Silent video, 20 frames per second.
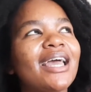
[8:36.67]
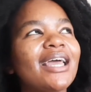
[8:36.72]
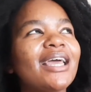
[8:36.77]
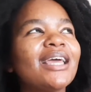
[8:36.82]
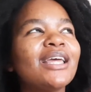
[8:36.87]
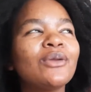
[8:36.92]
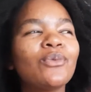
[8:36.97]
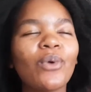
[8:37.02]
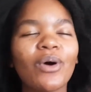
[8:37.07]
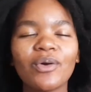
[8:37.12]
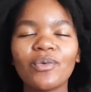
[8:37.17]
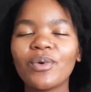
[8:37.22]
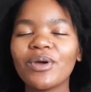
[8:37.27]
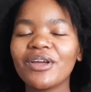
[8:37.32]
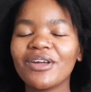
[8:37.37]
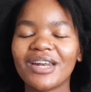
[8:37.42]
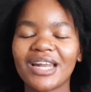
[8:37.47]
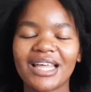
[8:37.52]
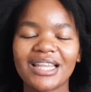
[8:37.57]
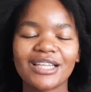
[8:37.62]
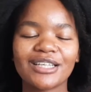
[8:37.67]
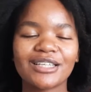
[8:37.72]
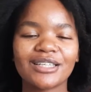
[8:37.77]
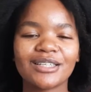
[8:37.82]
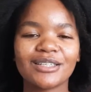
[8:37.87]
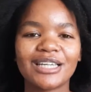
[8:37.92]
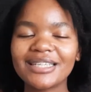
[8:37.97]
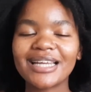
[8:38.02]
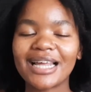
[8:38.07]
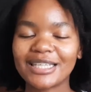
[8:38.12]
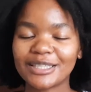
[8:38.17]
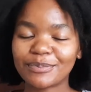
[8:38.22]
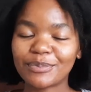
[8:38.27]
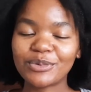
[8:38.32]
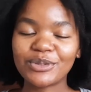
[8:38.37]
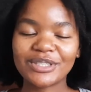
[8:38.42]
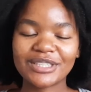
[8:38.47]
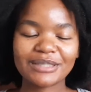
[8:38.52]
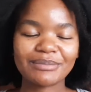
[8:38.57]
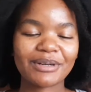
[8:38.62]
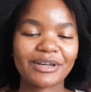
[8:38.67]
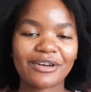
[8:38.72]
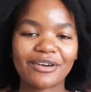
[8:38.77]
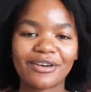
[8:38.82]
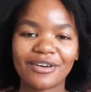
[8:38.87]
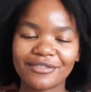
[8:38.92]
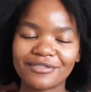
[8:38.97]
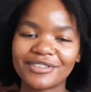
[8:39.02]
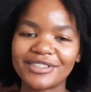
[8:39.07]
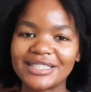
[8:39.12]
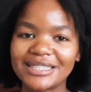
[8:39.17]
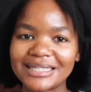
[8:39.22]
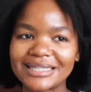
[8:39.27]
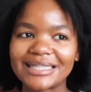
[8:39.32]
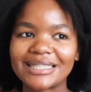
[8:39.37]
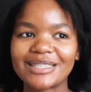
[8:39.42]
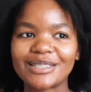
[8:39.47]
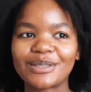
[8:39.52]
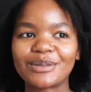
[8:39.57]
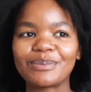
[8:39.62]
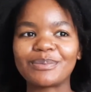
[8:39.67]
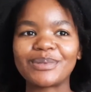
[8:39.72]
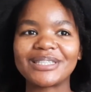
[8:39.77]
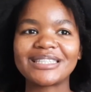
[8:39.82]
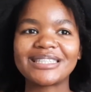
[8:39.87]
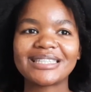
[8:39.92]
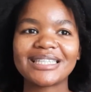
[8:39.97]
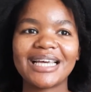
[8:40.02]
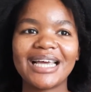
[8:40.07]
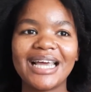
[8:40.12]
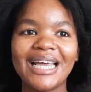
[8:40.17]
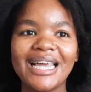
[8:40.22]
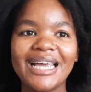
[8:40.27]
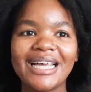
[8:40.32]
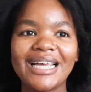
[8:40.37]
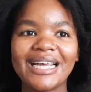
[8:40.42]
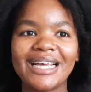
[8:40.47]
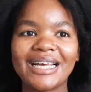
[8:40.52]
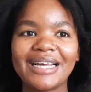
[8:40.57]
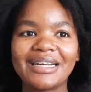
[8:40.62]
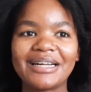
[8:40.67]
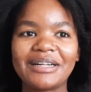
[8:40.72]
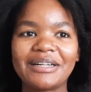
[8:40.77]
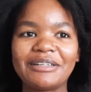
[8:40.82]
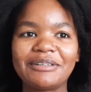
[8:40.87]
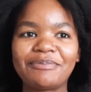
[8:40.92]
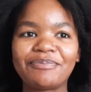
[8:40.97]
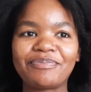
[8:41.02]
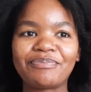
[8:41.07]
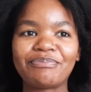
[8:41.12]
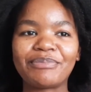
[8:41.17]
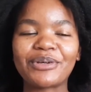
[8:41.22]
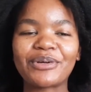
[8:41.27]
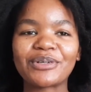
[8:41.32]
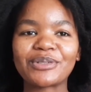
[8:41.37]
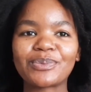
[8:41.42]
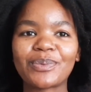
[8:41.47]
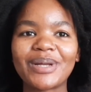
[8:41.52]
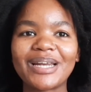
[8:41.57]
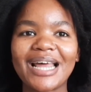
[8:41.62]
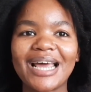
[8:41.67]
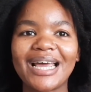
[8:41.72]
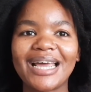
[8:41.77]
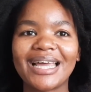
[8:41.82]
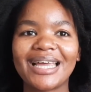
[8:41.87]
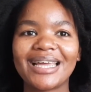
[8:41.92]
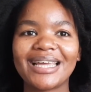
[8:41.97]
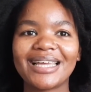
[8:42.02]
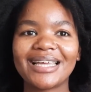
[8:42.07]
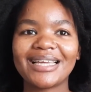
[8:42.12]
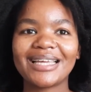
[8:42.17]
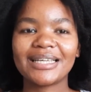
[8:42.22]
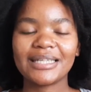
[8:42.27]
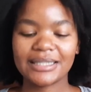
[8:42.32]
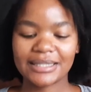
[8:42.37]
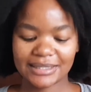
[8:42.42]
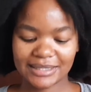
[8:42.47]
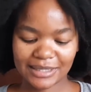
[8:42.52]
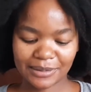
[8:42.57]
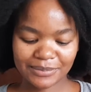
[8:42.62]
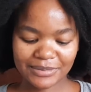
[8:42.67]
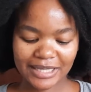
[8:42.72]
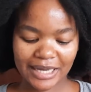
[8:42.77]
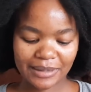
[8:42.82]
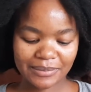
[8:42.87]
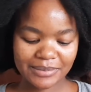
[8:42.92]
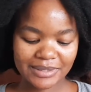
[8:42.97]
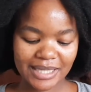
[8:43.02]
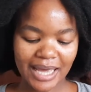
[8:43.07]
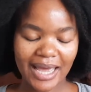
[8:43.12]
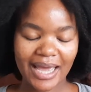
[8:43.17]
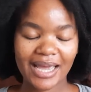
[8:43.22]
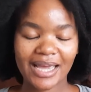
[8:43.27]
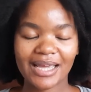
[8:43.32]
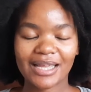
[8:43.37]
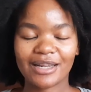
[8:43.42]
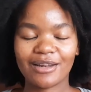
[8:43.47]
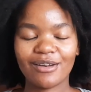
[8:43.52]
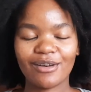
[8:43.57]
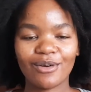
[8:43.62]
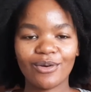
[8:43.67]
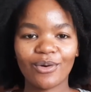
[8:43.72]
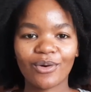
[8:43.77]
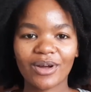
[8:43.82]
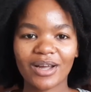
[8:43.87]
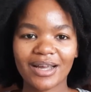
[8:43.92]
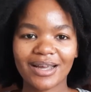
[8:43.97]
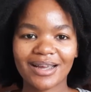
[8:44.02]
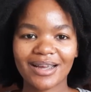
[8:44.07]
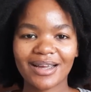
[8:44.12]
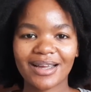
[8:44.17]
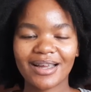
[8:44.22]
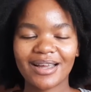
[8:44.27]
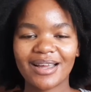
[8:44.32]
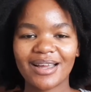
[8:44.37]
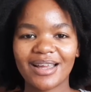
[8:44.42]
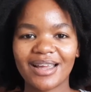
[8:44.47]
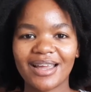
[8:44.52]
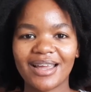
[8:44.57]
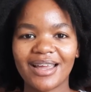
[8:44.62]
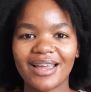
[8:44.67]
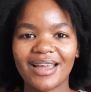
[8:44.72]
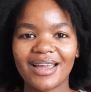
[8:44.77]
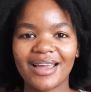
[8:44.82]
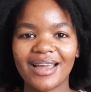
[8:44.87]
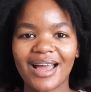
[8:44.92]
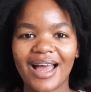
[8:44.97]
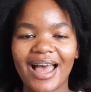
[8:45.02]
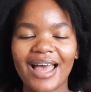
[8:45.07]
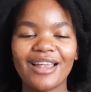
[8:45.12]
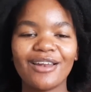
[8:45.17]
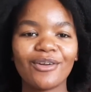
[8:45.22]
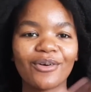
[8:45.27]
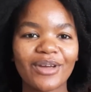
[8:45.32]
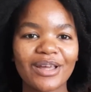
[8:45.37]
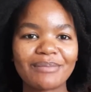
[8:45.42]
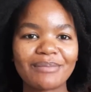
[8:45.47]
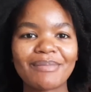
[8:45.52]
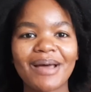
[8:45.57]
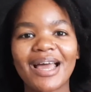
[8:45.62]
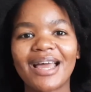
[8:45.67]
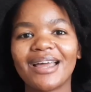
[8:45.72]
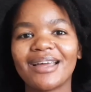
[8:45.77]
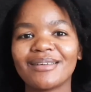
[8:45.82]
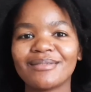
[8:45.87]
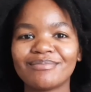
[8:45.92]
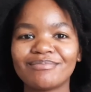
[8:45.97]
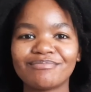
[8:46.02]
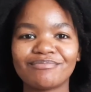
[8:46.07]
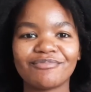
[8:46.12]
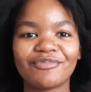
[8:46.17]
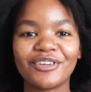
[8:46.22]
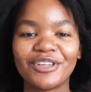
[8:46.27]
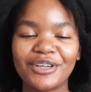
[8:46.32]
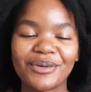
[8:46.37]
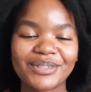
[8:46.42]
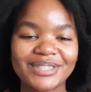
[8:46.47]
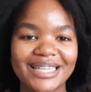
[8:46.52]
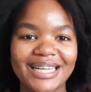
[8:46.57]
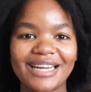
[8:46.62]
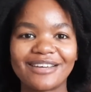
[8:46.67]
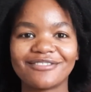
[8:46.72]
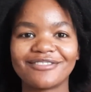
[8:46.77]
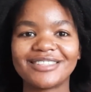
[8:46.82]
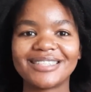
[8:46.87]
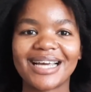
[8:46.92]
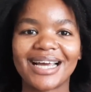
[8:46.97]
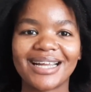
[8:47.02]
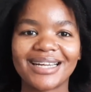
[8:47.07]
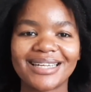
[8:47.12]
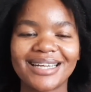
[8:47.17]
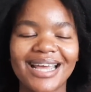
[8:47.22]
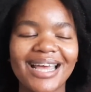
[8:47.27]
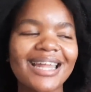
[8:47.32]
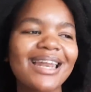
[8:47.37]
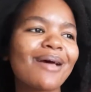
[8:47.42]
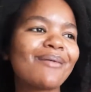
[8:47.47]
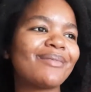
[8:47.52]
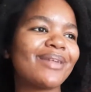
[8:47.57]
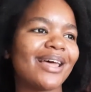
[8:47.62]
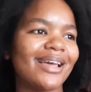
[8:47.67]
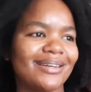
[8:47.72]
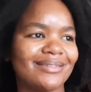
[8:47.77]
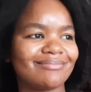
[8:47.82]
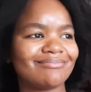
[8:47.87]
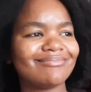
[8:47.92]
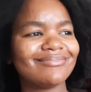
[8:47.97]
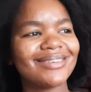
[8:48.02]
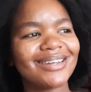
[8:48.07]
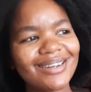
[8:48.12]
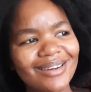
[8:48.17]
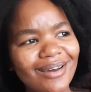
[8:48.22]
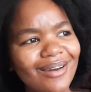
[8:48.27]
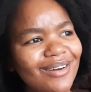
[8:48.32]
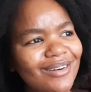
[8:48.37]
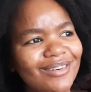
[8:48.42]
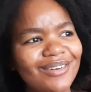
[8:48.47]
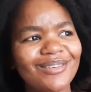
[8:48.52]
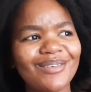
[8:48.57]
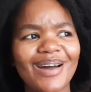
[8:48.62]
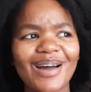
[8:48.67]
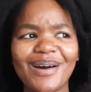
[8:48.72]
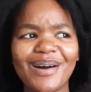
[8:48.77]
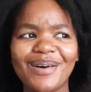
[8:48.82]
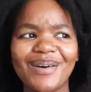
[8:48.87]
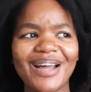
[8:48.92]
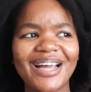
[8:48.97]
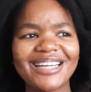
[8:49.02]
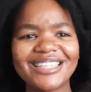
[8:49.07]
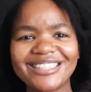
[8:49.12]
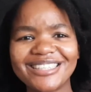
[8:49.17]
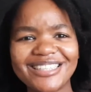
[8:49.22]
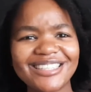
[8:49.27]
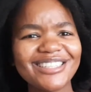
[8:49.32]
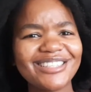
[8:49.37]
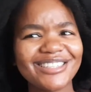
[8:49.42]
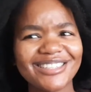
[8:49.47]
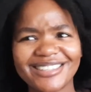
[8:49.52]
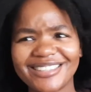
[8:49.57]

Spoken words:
in one way or another, it has boosted my confidence a little bit. Because when sometimes I look at my videos that I've done and I'm like, oh wow, actually,